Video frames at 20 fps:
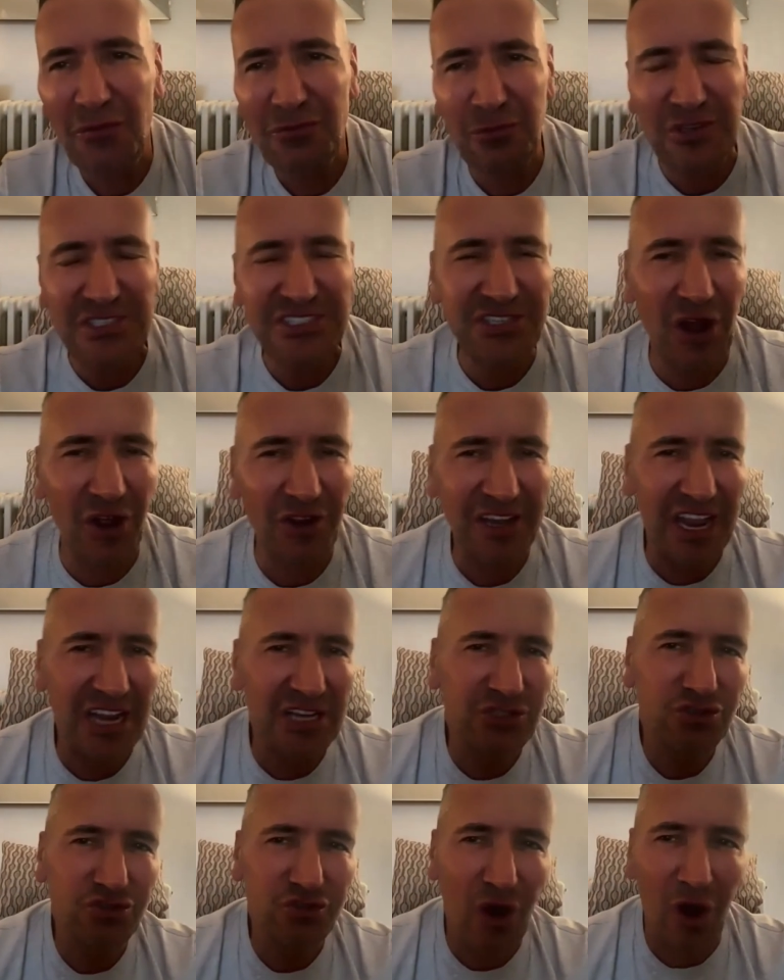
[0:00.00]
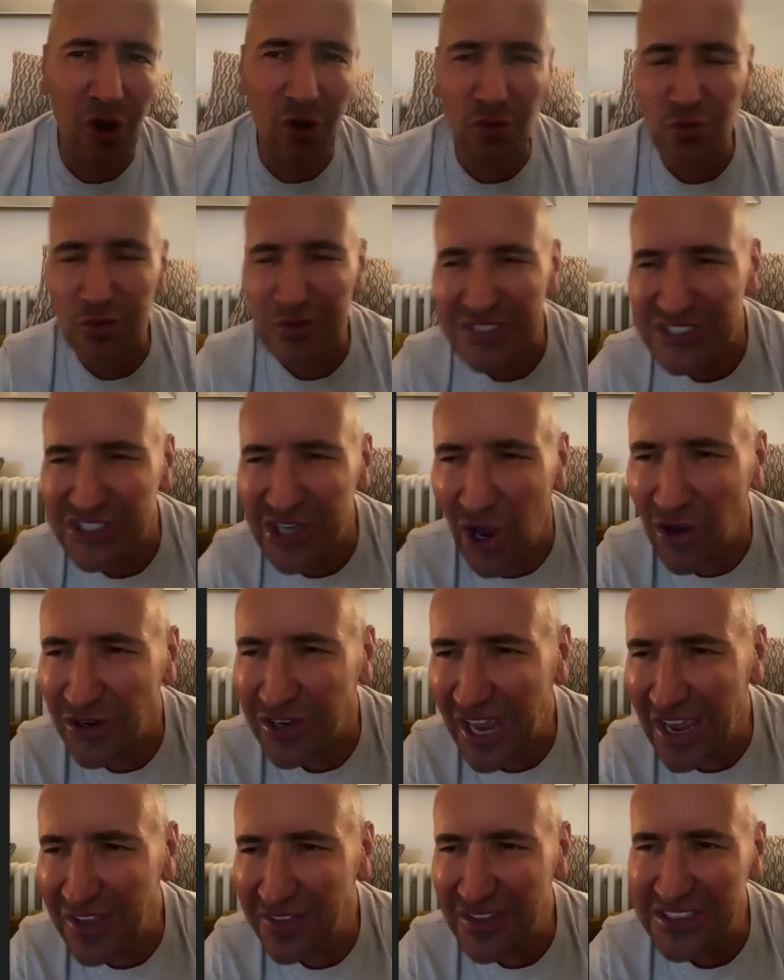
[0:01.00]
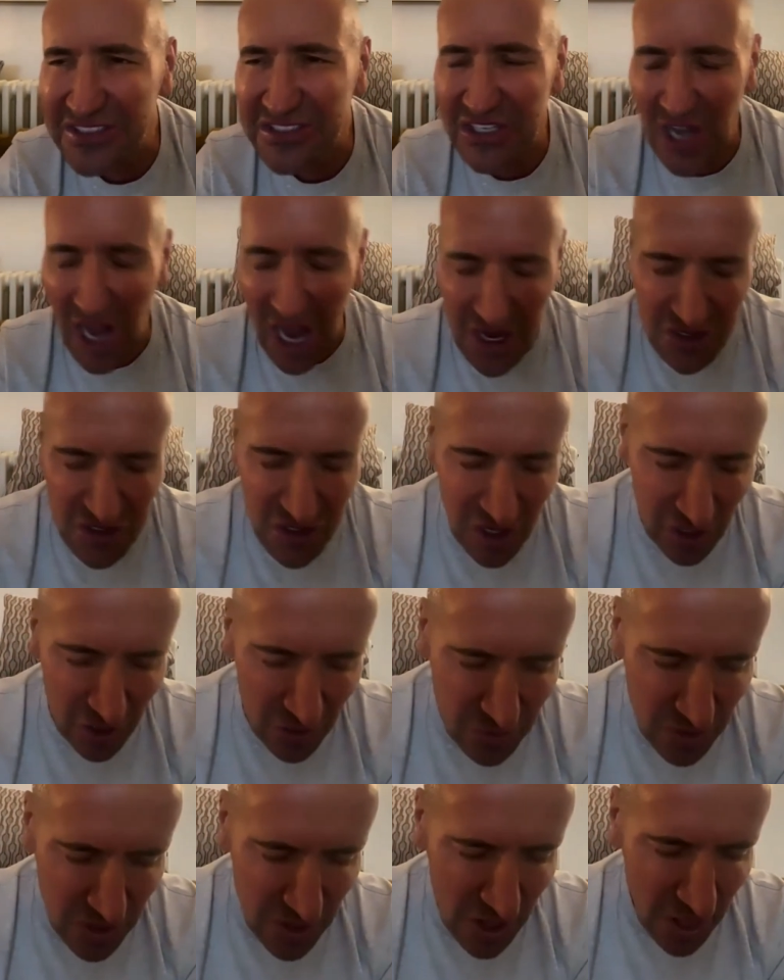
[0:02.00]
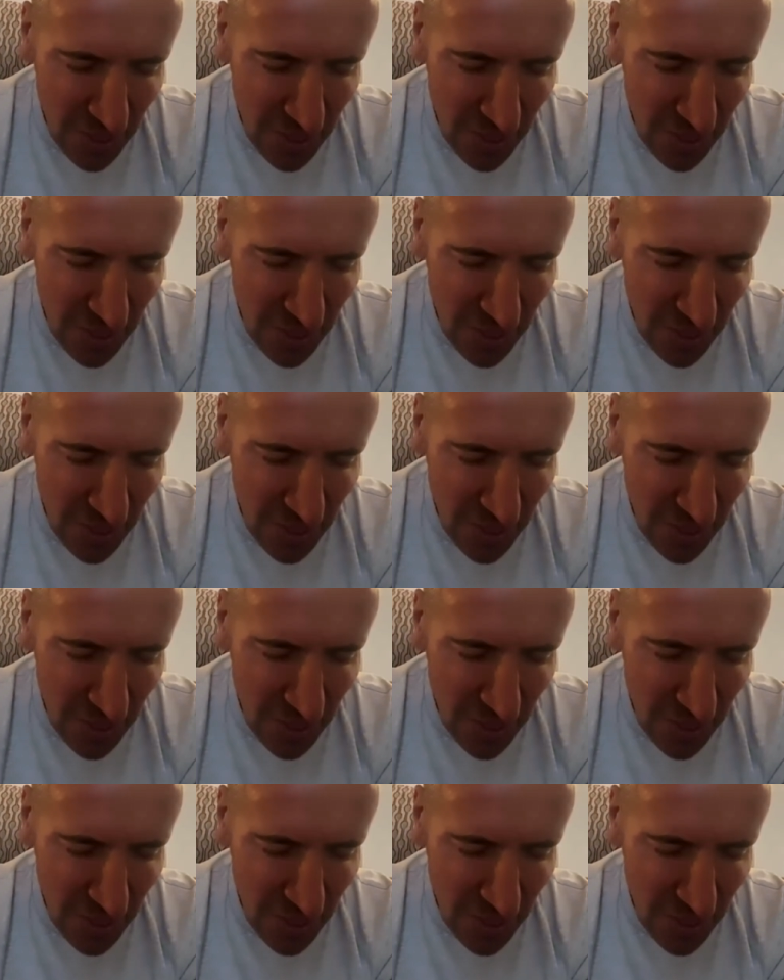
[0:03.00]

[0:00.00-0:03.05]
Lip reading: we start getting trolled, we start getting this, and the